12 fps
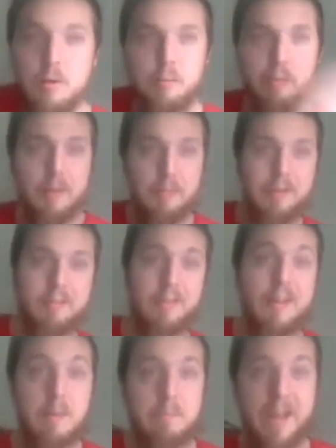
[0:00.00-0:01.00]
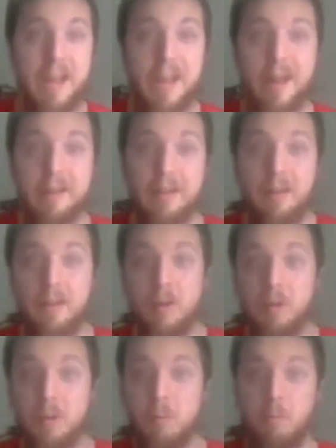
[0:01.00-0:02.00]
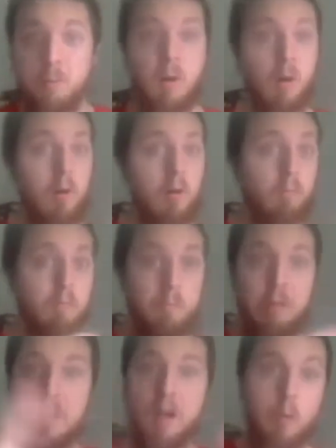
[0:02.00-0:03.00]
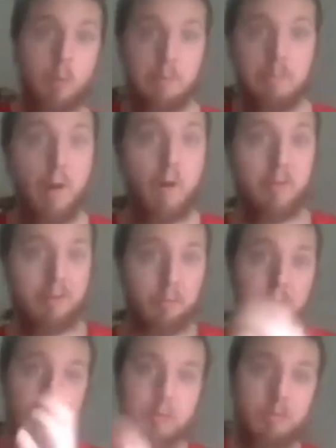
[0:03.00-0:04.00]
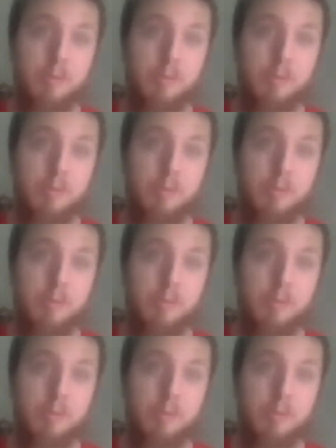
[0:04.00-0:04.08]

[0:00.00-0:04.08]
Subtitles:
previously in a band called The Colored Balls, which is